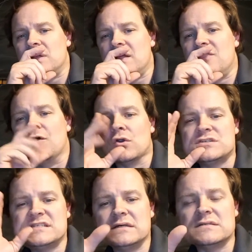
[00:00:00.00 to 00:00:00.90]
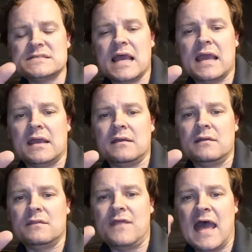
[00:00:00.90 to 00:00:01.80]
They're still saying
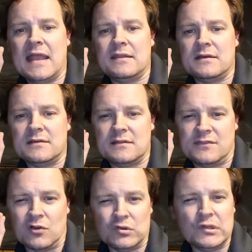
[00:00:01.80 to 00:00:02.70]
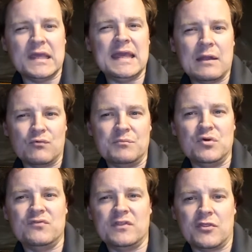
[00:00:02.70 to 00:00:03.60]
that they're looking at
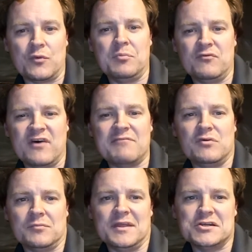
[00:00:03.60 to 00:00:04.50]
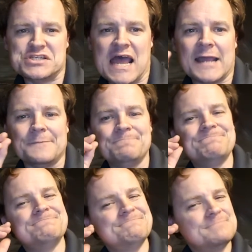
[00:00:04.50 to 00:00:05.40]
removing the 3.5mm jack.
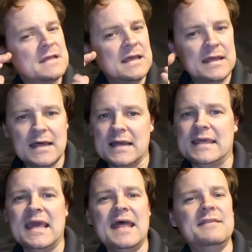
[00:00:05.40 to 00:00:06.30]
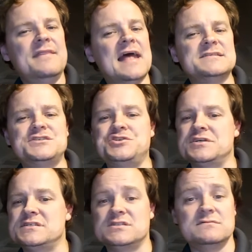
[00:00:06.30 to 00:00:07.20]
Again, that's
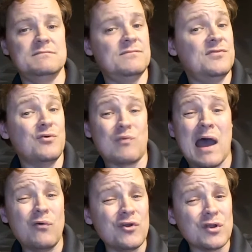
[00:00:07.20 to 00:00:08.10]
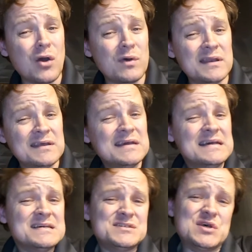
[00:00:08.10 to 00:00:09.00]
just the route they're going.
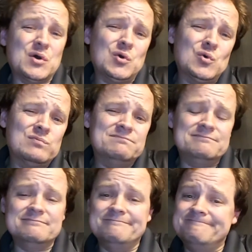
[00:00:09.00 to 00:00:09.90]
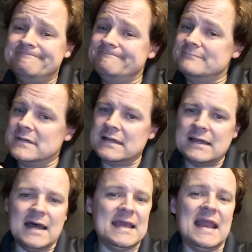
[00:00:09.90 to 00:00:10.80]
So,
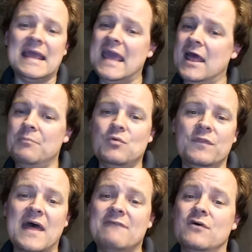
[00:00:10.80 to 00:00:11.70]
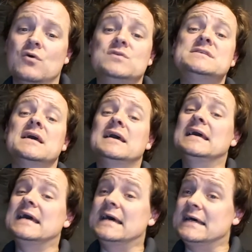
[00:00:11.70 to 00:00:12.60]
again, I can't help you with that, folks.
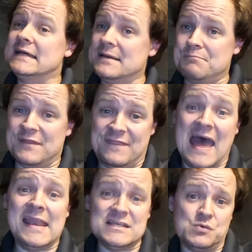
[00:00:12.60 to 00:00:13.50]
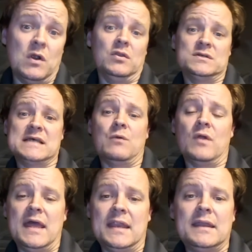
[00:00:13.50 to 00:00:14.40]
But that is where it looks like we're
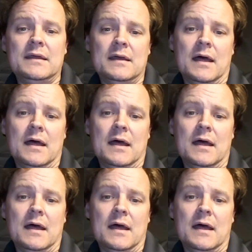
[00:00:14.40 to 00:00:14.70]
headed.